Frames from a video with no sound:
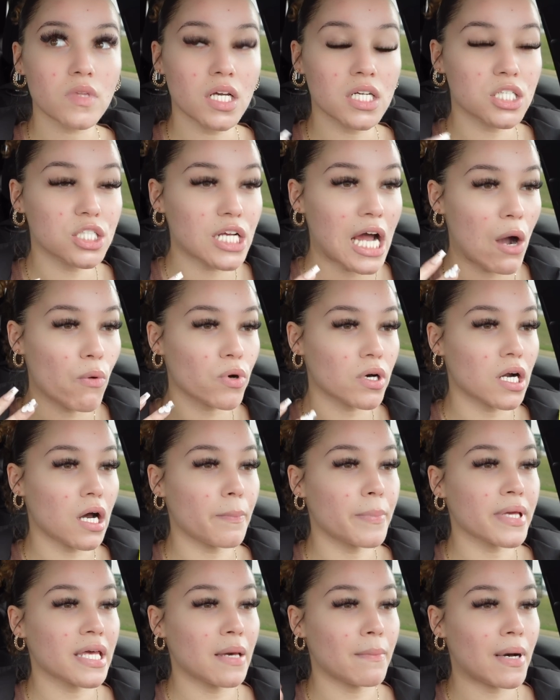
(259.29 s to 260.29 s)
shower
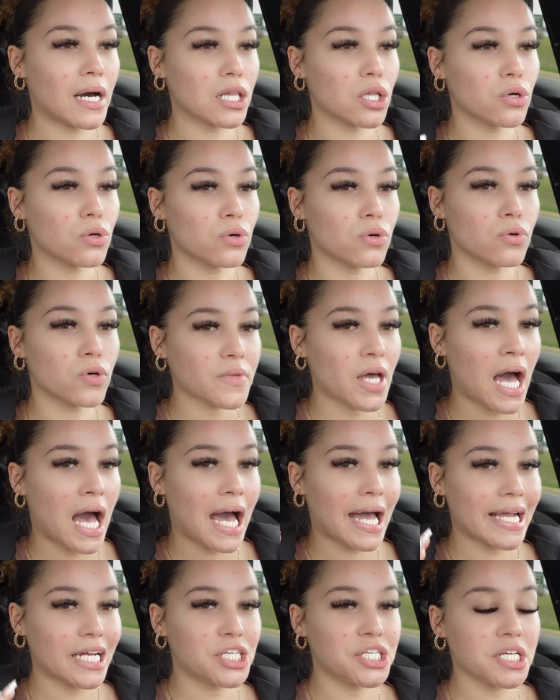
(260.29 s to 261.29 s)
up and get my little
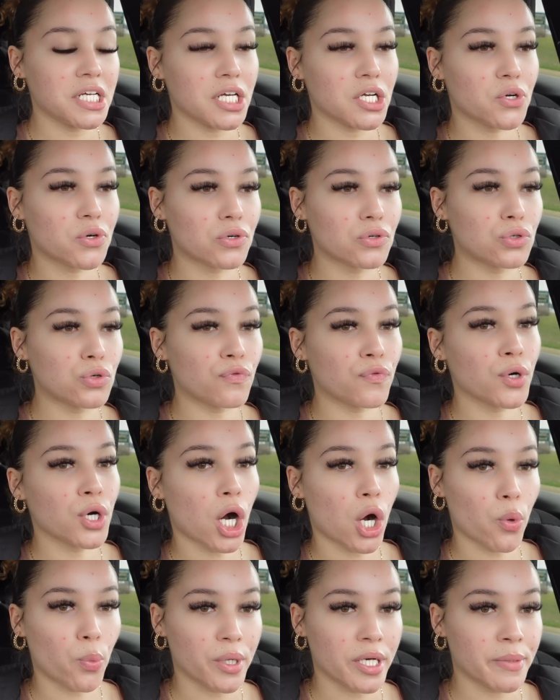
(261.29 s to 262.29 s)
hygiene groove
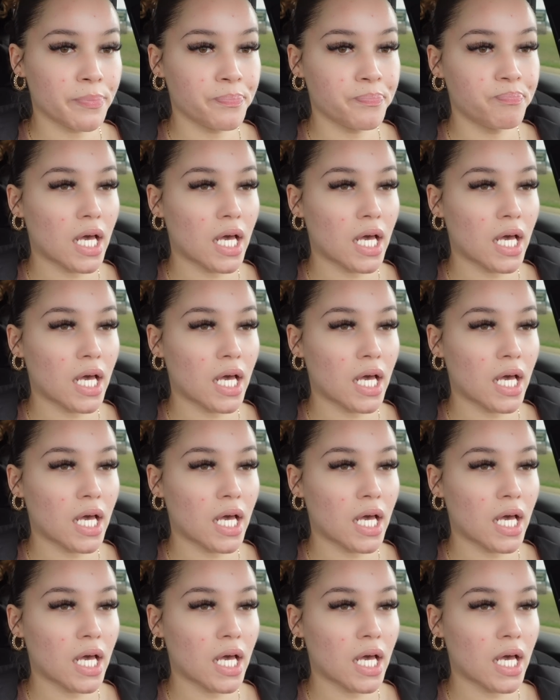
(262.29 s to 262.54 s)
going.